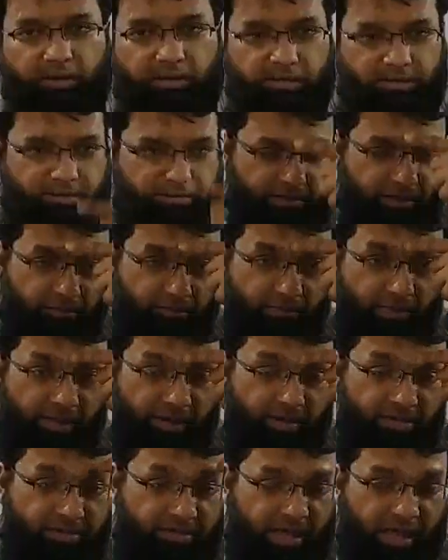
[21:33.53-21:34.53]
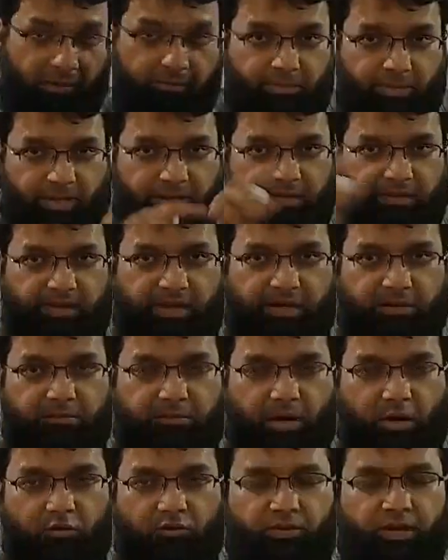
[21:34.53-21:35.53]
Something is happening in that
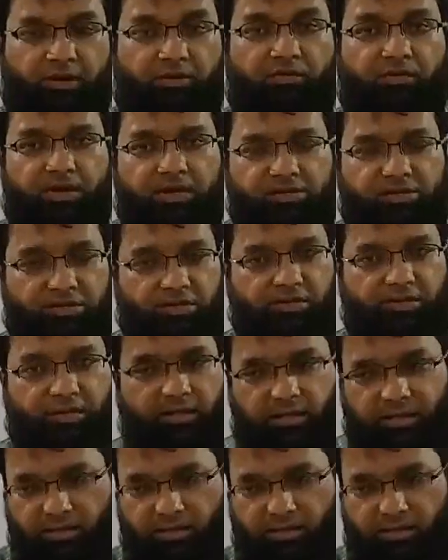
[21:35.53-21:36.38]
bounded region.